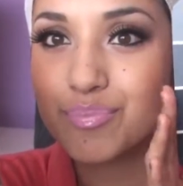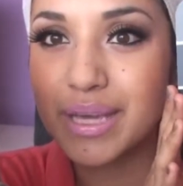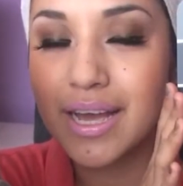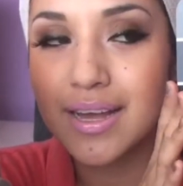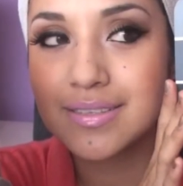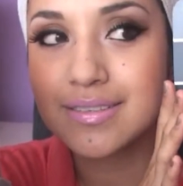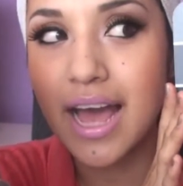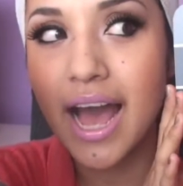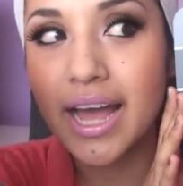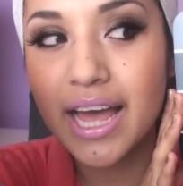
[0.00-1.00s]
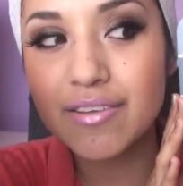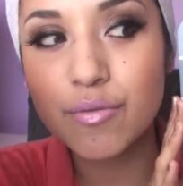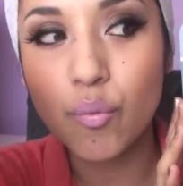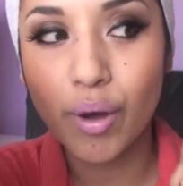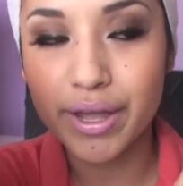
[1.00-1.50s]
because I
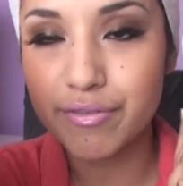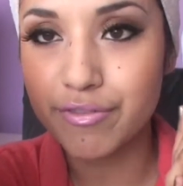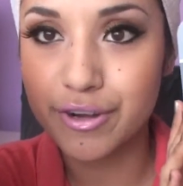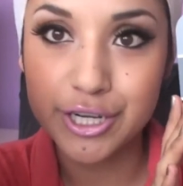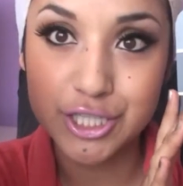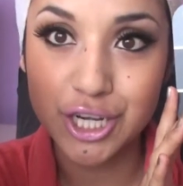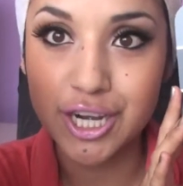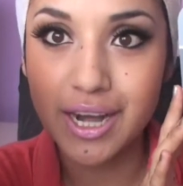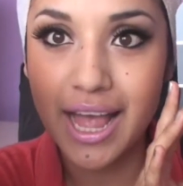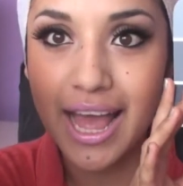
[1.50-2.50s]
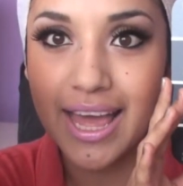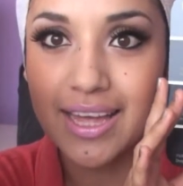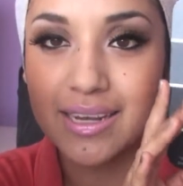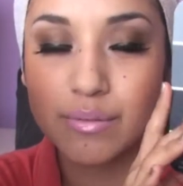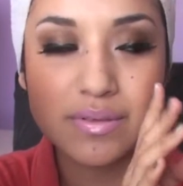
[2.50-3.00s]
have white furniture
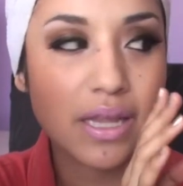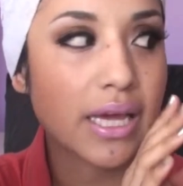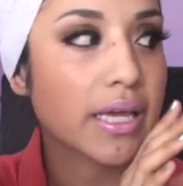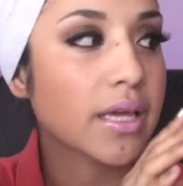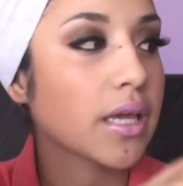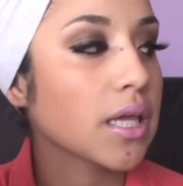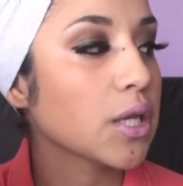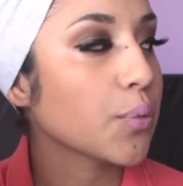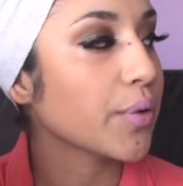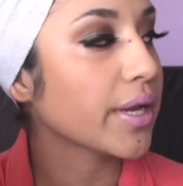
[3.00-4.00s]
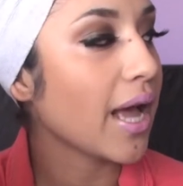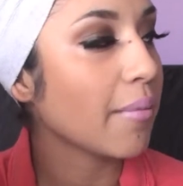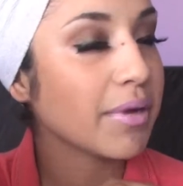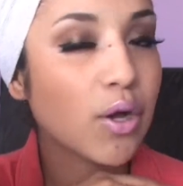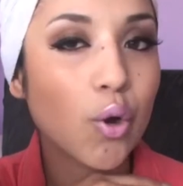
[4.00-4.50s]
and I was like, you know what?
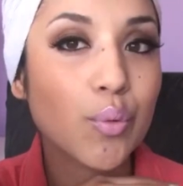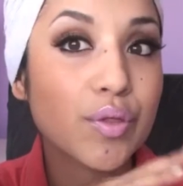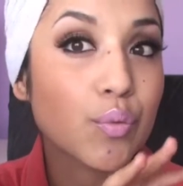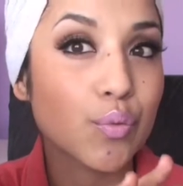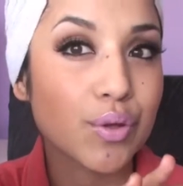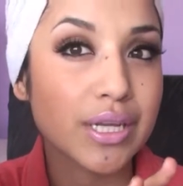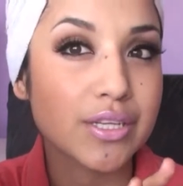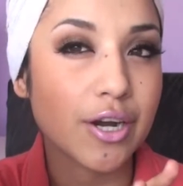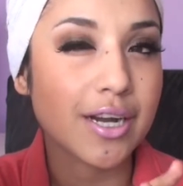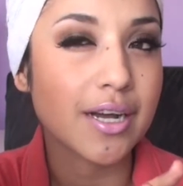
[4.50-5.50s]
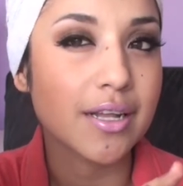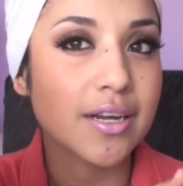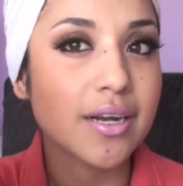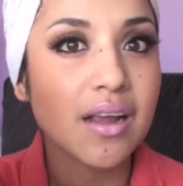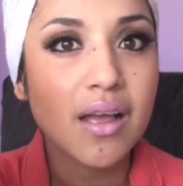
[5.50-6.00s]
I'm gonna go with a really dark
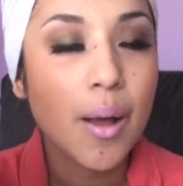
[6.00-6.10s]
color.